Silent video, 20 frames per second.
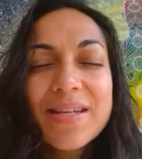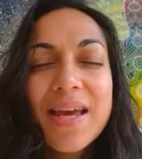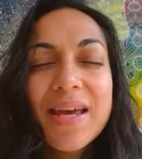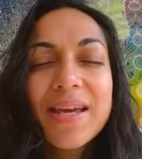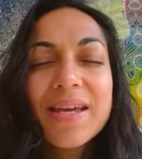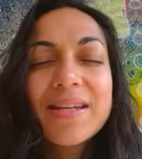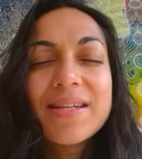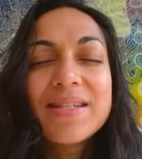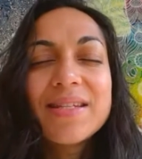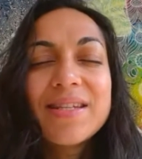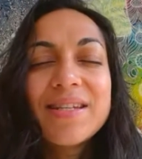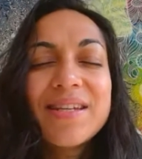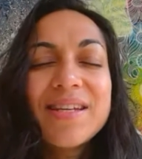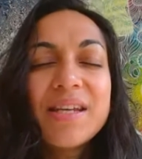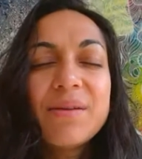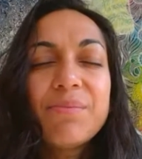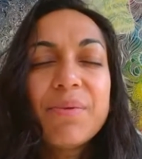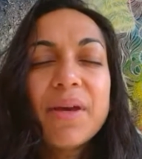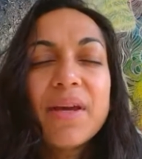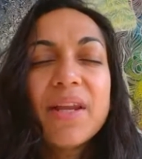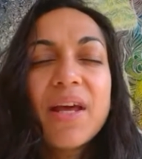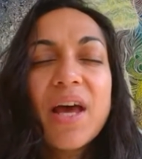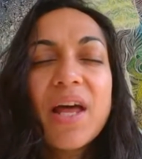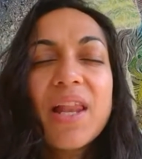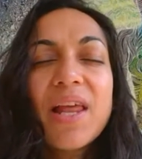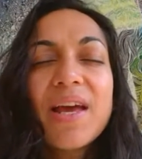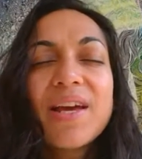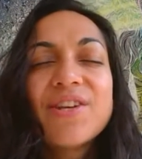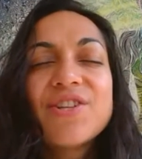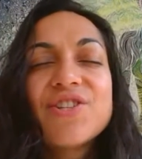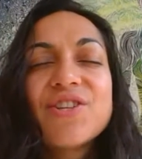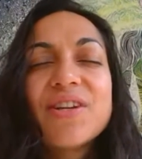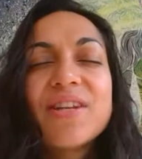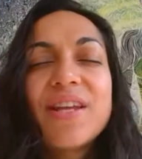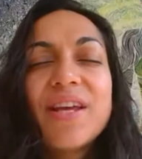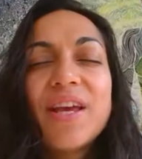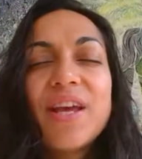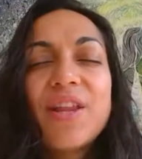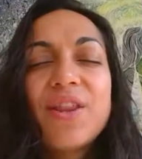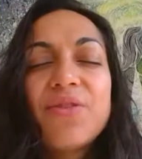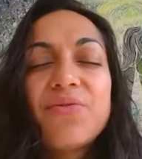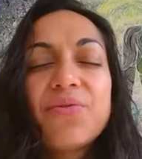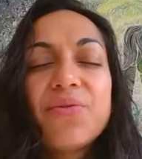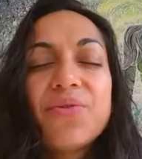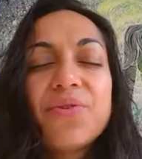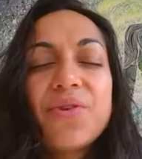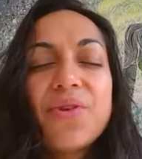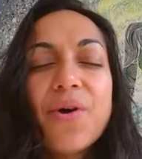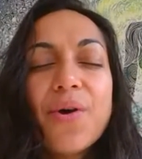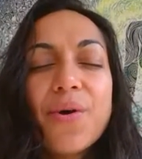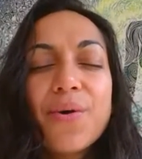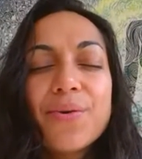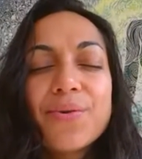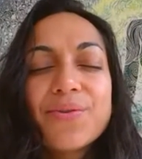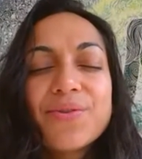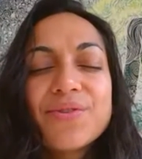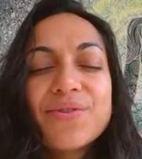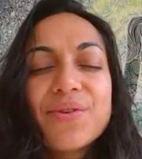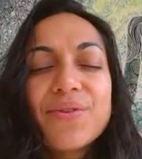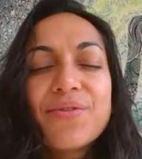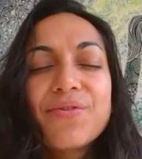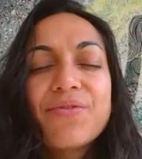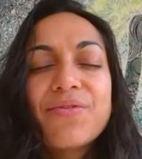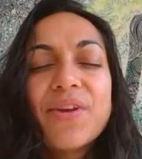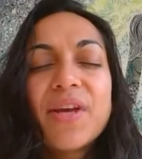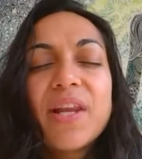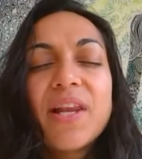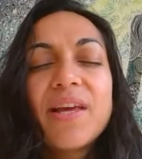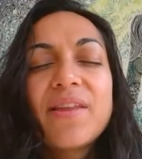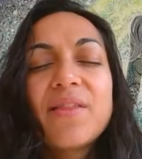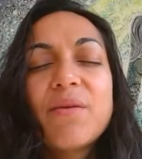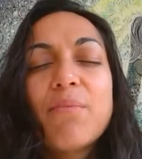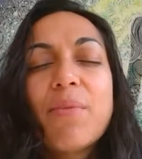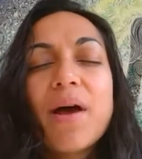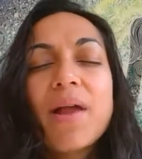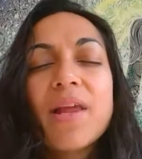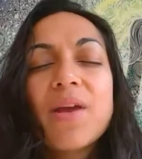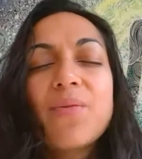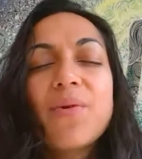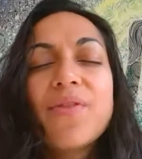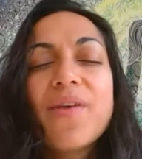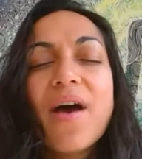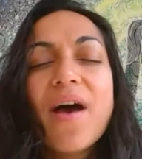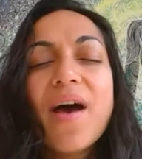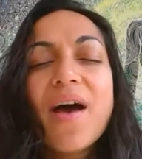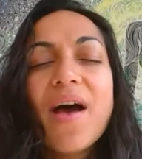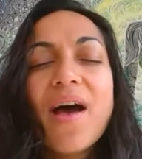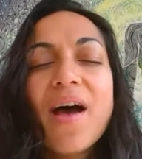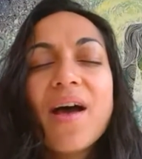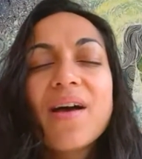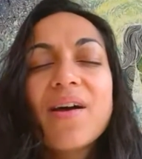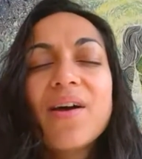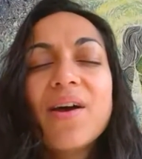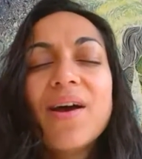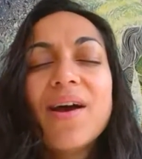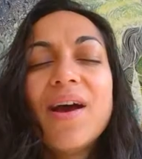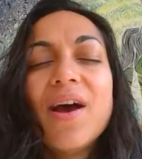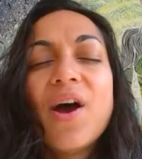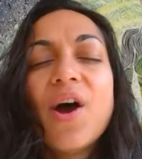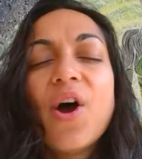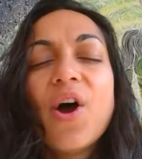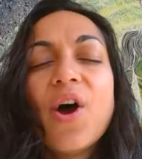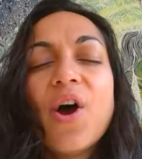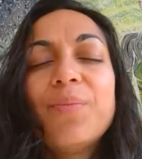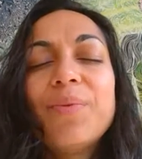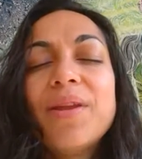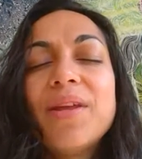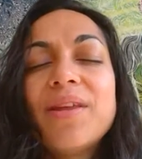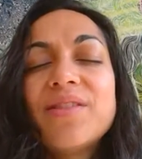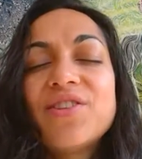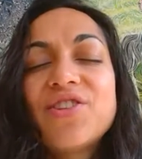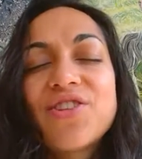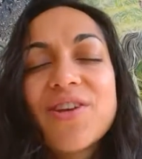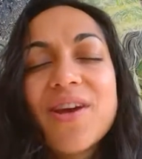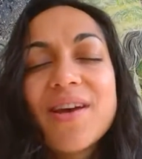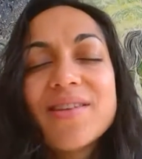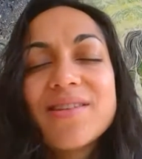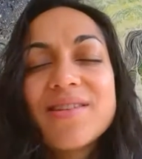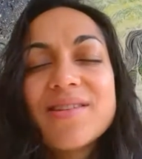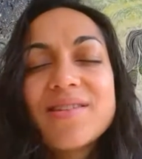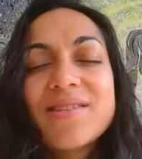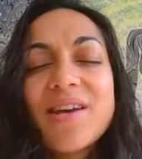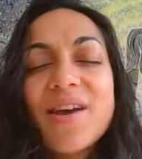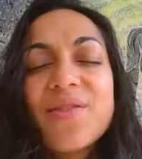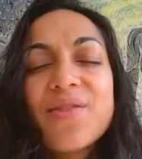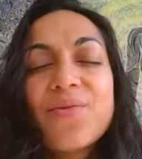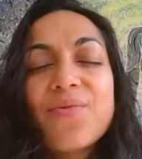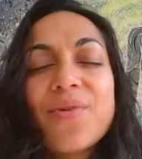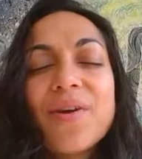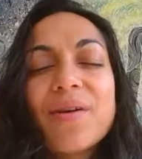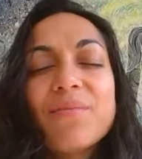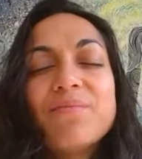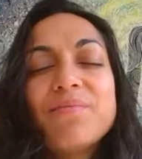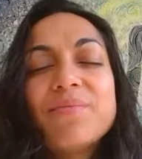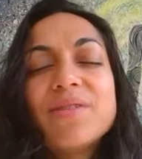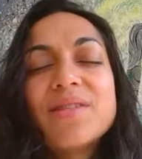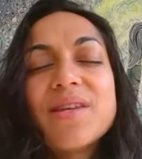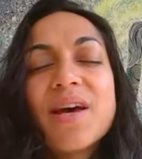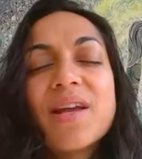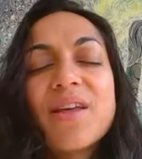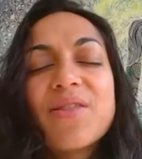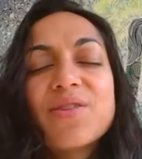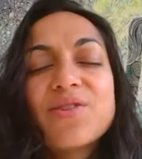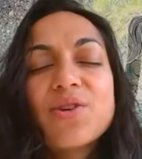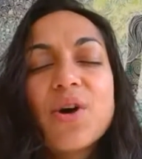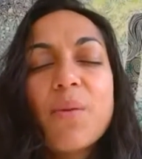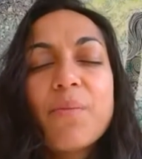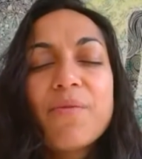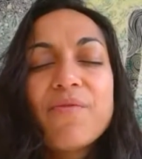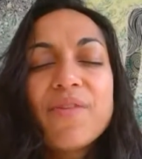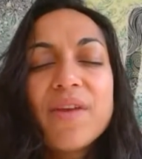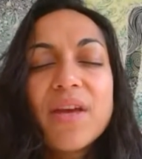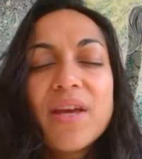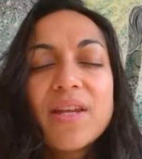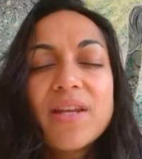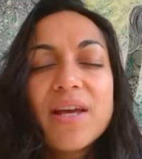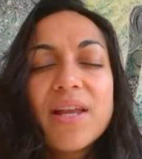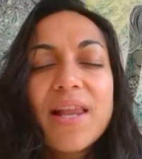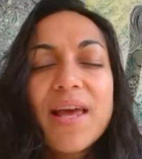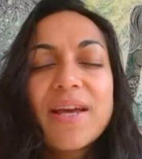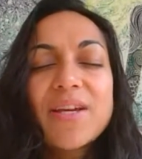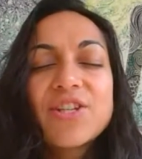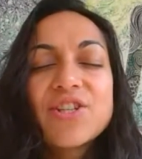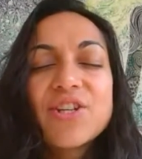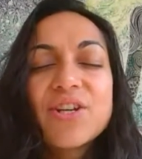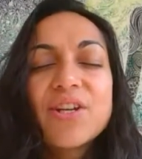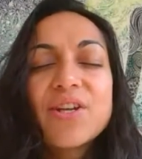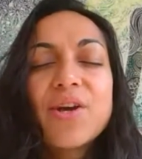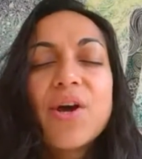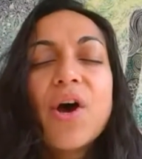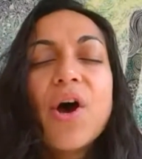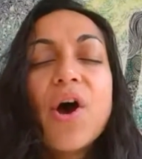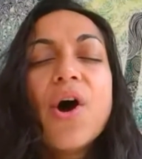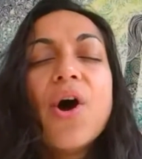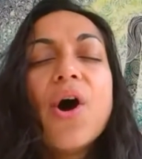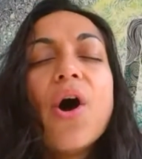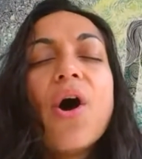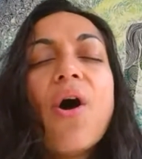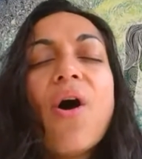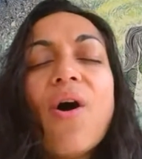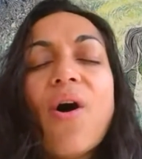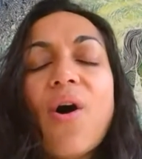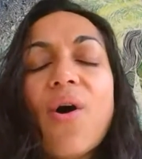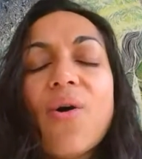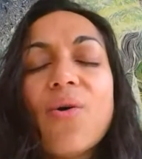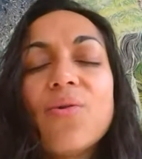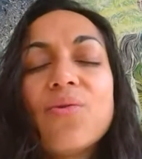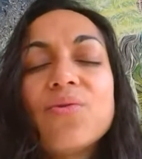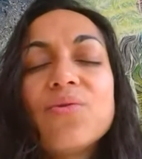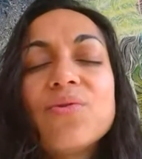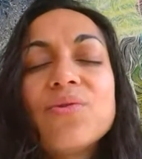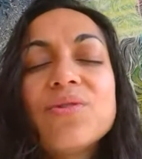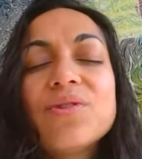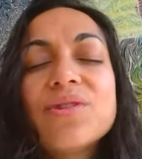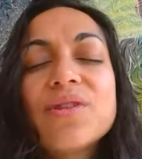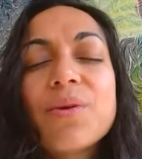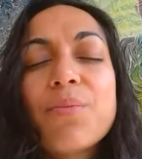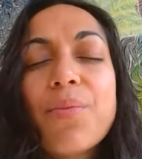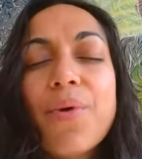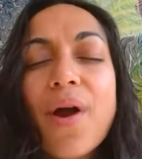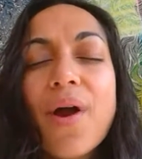Take a deep inhalation in through the nose, filling the belly with air, opening the chest and the ribs, and at the top of the inhalation, hold